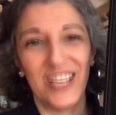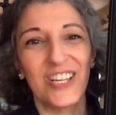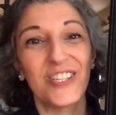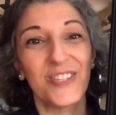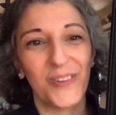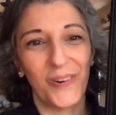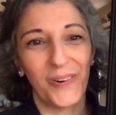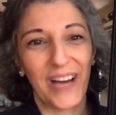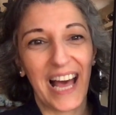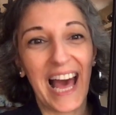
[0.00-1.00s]

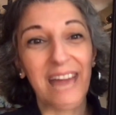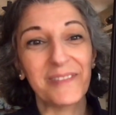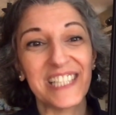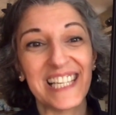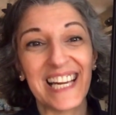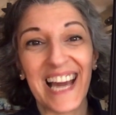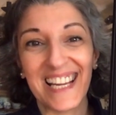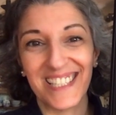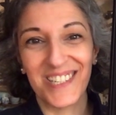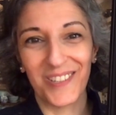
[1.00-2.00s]
So I would
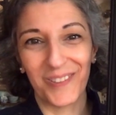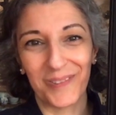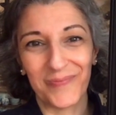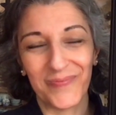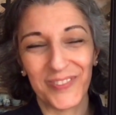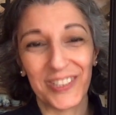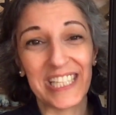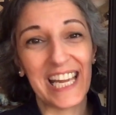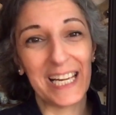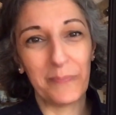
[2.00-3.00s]
encourage you to
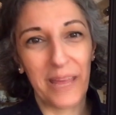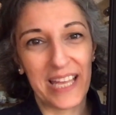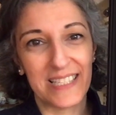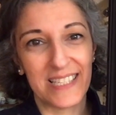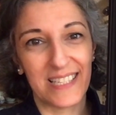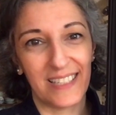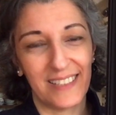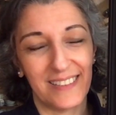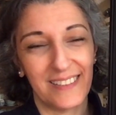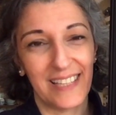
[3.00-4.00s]
take a pencil
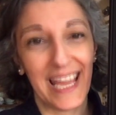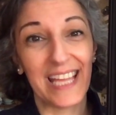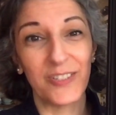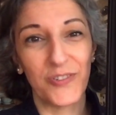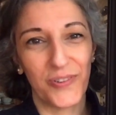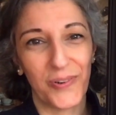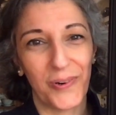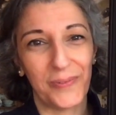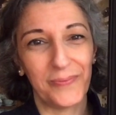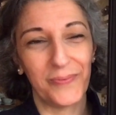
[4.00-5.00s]
and
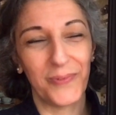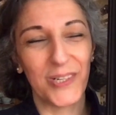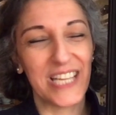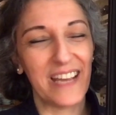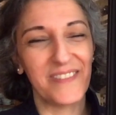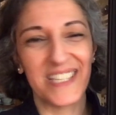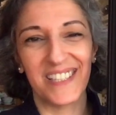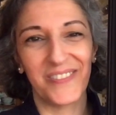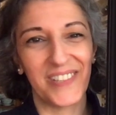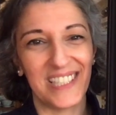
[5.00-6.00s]
draw whatever is in
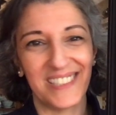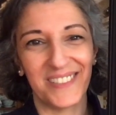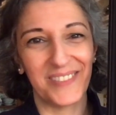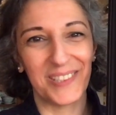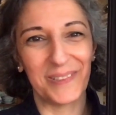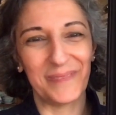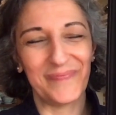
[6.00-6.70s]
front of you.